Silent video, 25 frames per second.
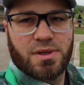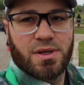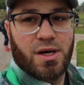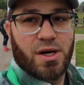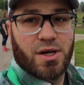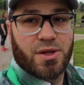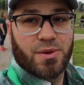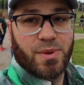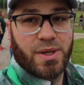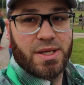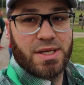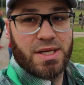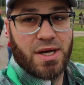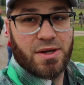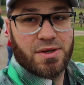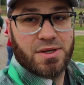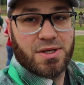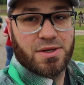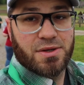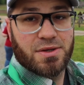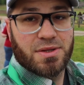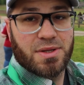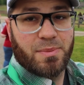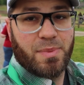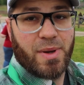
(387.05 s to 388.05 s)
all the way down
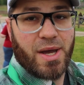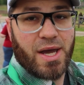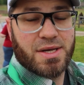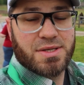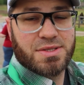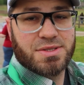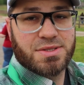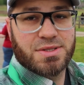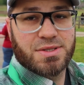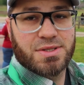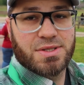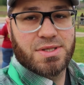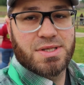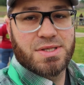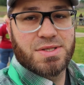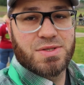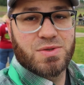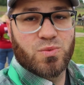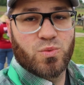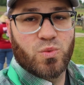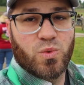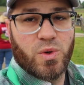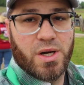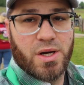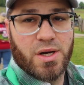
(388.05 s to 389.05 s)
here in the pasture is
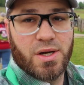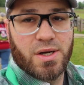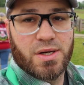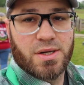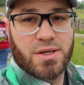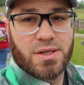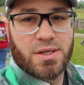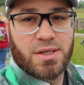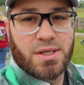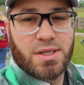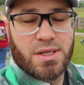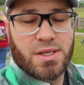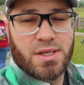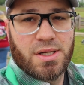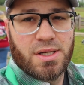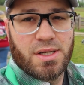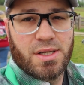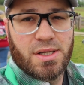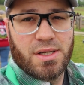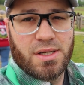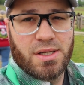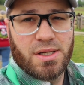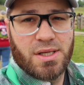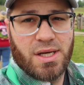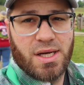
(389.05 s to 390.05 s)
where
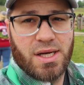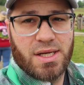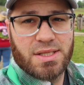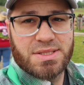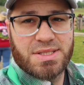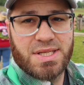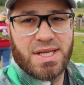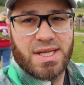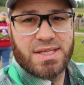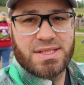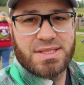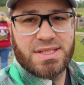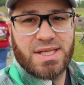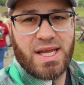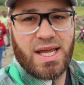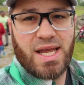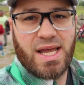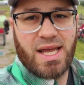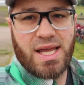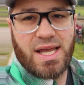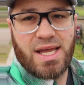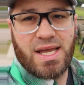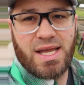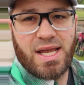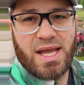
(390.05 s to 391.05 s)
uh, tent
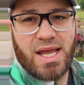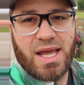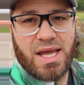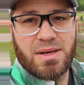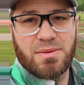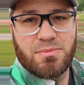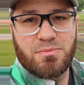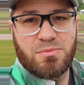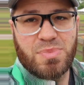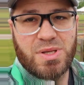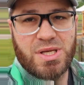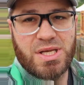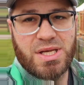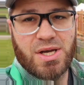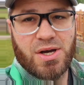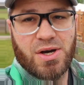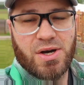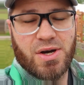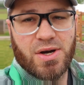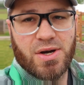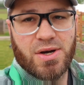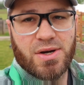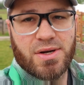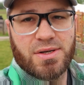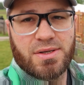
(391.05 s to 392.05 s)
A and B
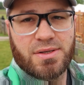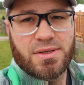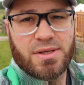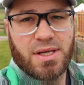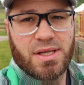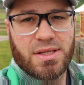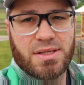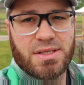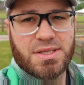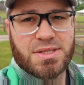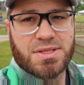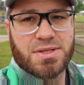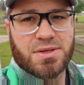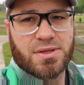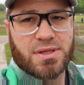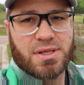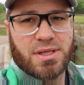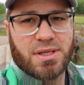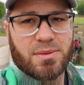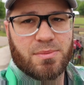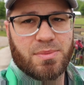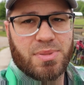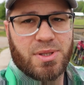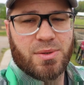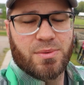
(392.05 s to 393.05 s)
are, and these are going
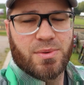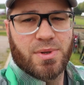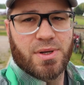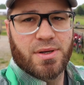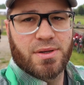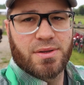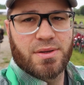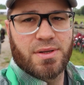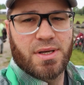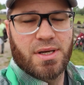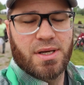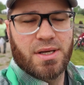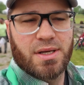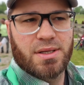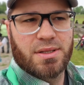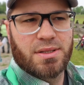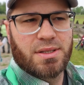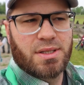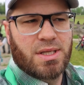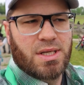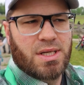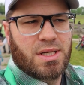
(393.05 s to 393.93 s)
to be where the